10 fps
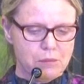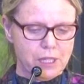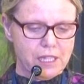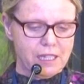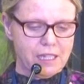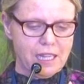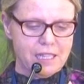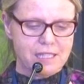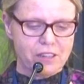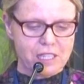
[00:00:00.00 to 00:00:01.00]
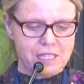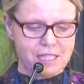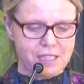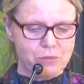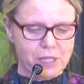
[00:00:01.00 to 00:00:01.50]
But as Erik
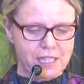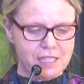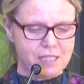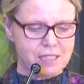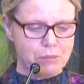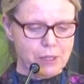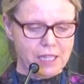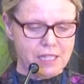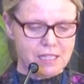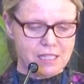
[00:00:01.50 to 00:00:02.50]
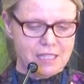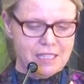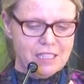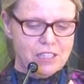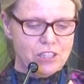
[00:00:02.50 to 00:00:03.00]
said, we anticipate
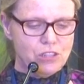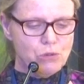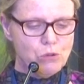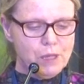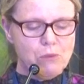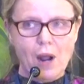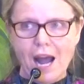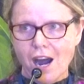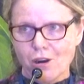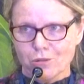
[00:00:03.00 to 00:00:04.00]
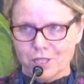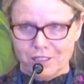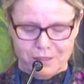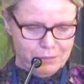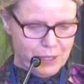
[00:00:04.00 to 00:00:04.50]
that you will be wowed
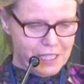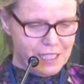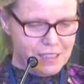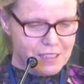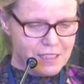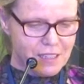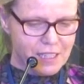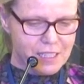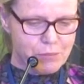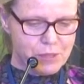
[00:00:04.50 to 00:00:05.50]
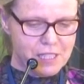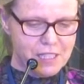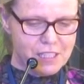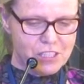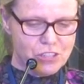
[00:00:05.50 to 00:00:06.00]
by the insights
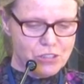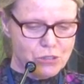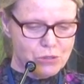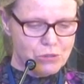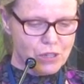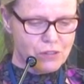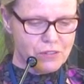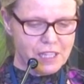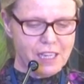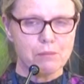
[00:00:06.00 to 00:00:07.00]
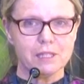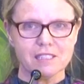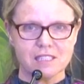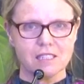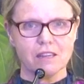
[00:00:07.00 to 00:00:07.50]
presented to you over the coming
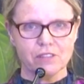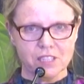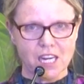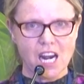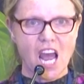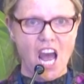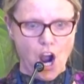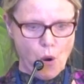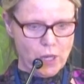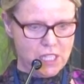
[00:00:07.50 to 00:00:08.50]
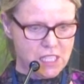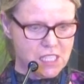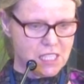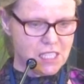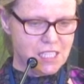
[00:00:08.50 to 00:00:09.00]
7
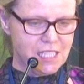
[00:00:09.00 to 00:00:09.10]
hours.